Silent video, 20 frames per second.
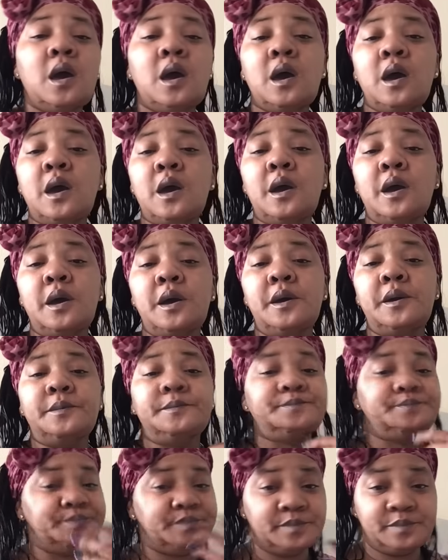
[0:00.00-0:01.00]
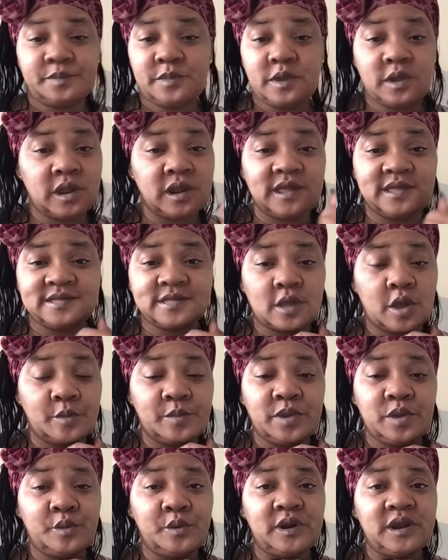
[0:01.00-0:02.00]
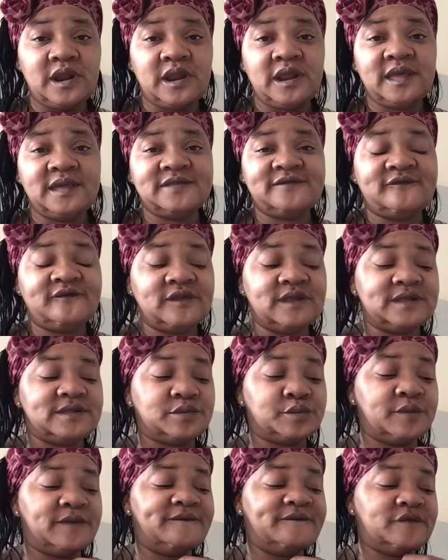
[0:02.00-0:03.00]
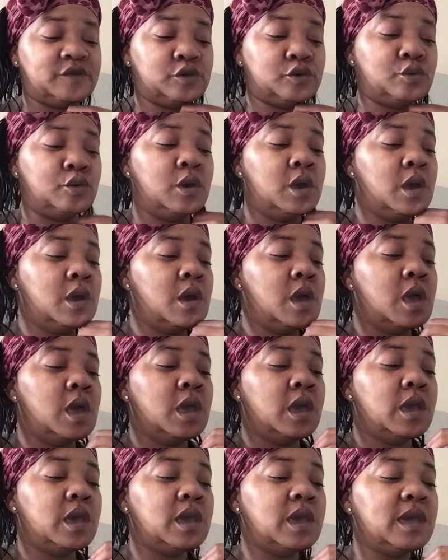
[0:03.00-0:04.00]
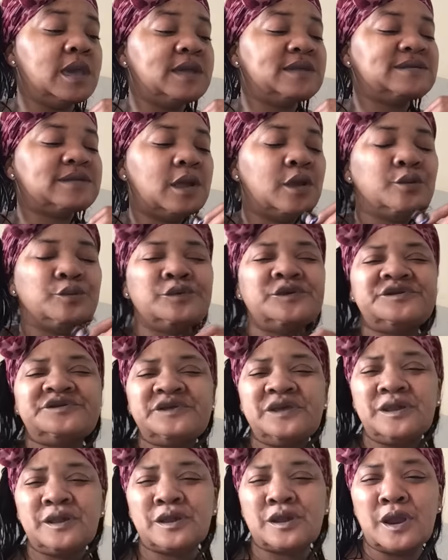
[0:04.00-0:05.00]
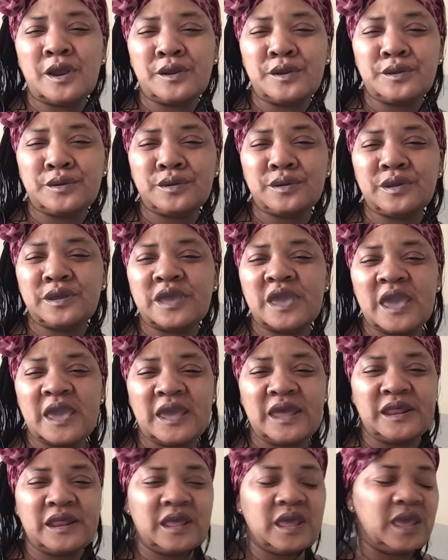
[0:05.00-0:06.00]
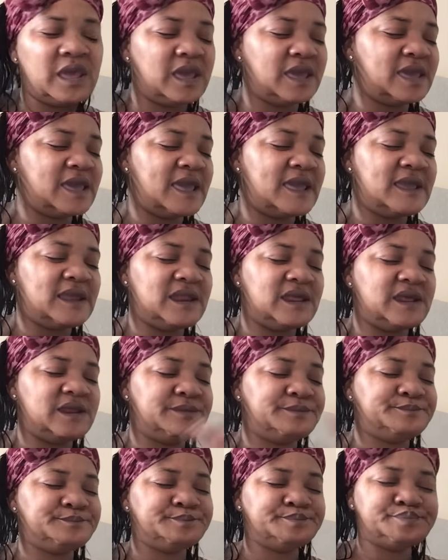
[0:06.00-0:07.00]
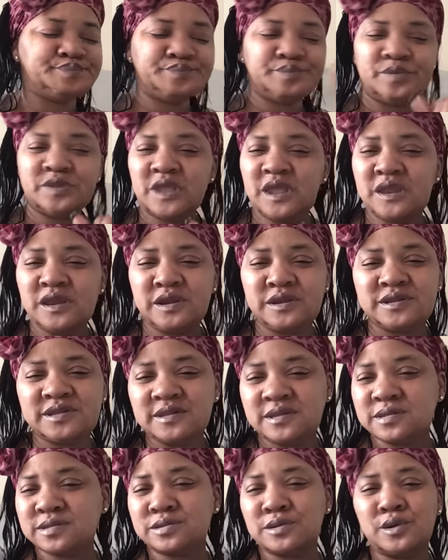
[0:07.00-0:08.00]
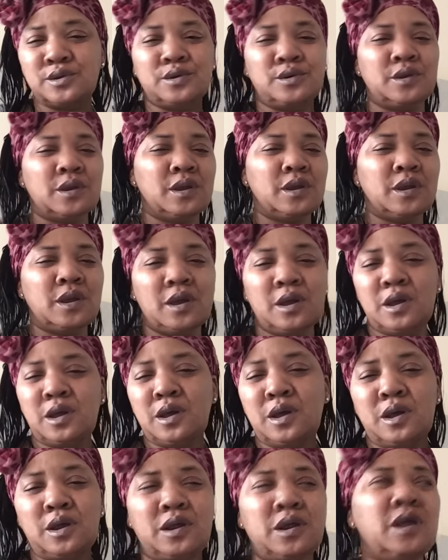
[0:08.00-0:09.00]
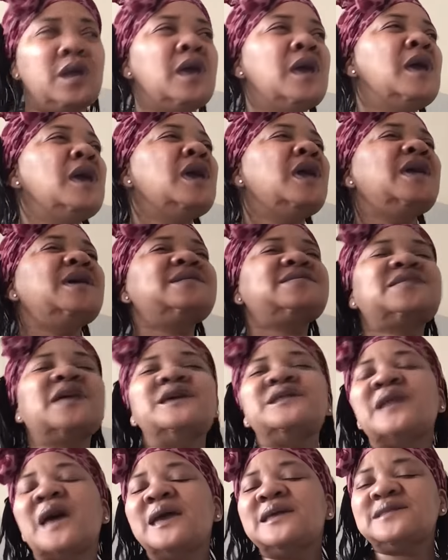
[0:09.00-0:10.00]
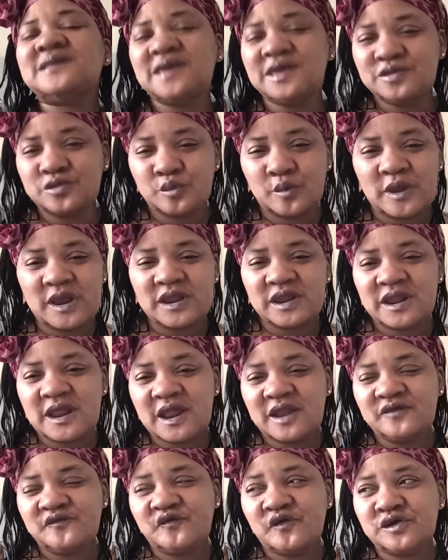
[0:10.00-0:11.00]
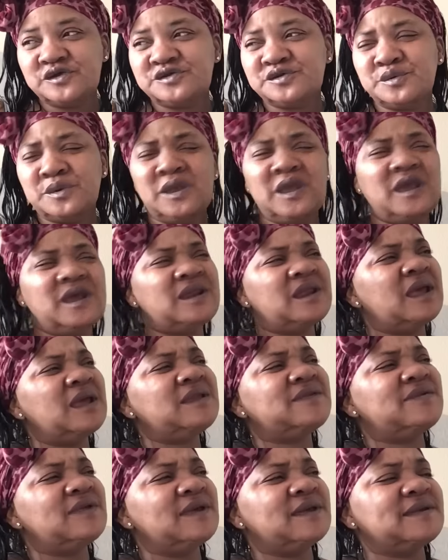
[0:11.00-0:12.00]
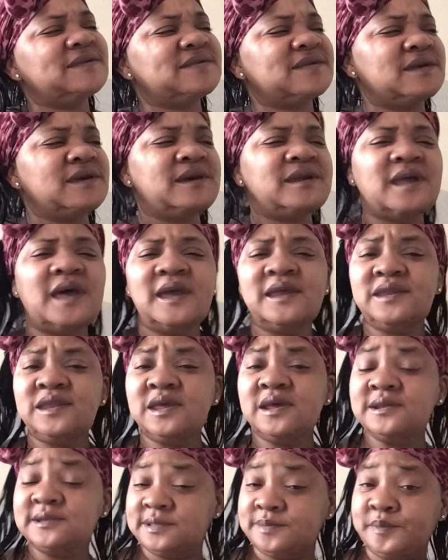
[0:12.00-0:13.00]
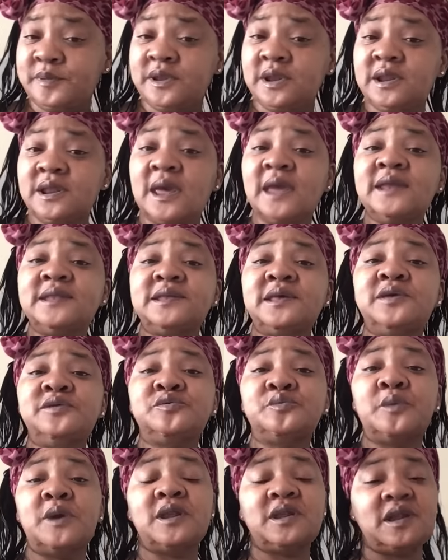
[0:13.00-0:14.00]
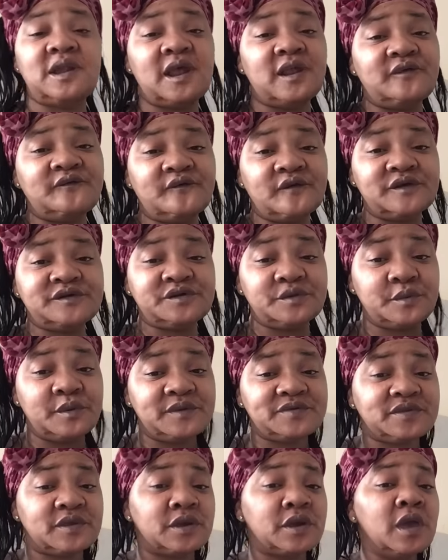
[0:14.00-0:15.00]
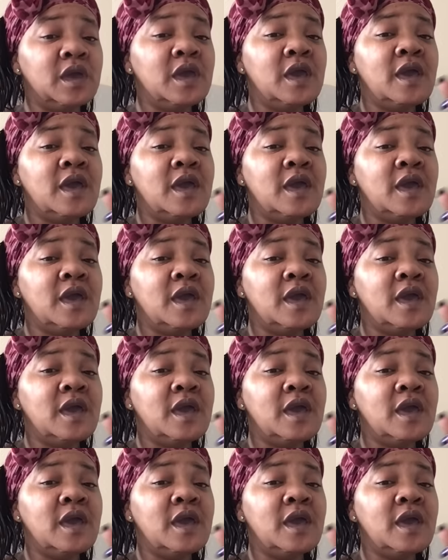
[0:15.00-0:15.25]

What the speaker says: And it's going to be what it is for this review. Is Rashida Kirk and Kanan and his sister, it's their 19th wedding anniversary, and they think it's a good idea to spend a 19th wedding anniversary with the